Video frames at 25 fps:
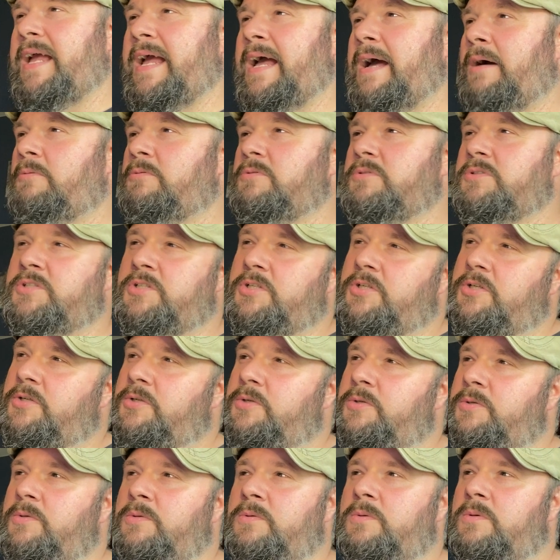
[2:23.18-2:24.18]
out
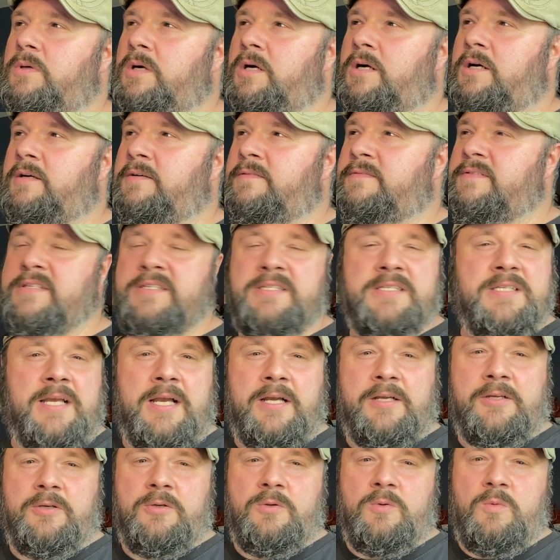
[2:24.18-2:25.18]
2 of the
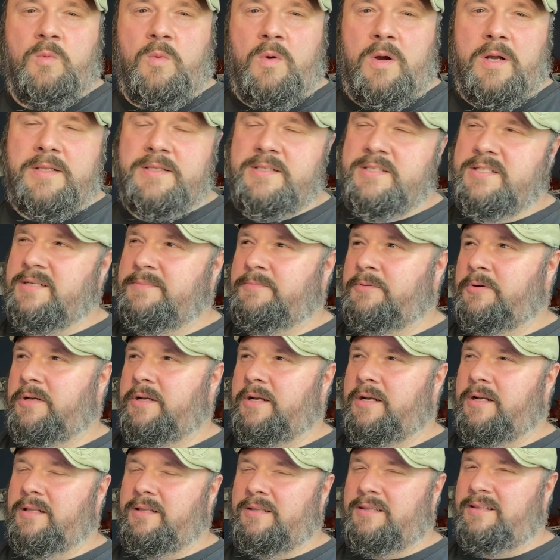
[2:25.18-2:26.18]
Zaku 1s to put
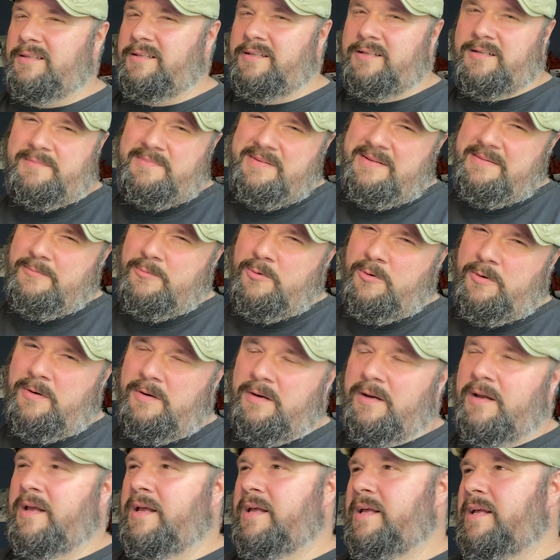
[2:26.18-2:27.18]
in a little bit
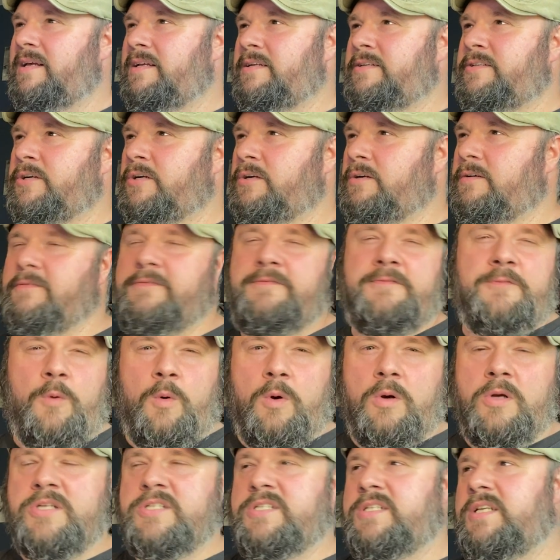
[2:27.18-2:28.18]
more turn
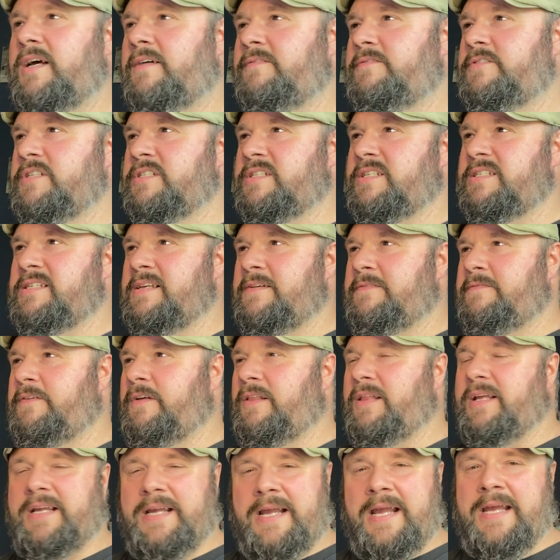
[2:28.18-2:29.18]
4 stuff, just because I
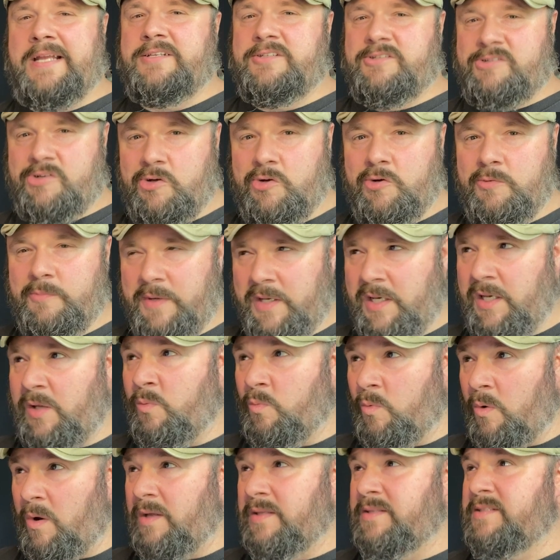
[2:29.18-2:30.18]
felt like I had too many
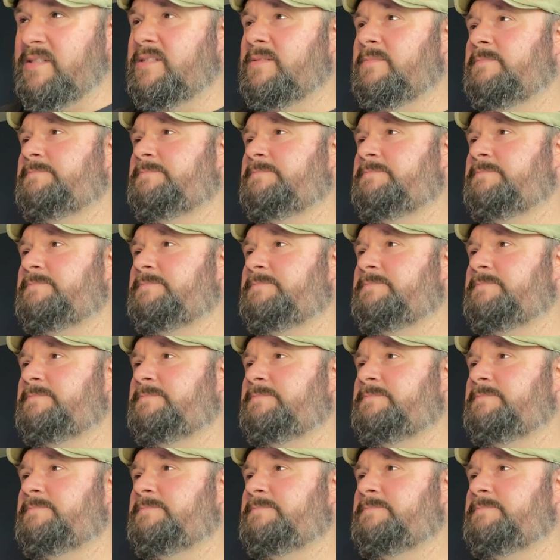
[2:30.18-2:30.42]
1s.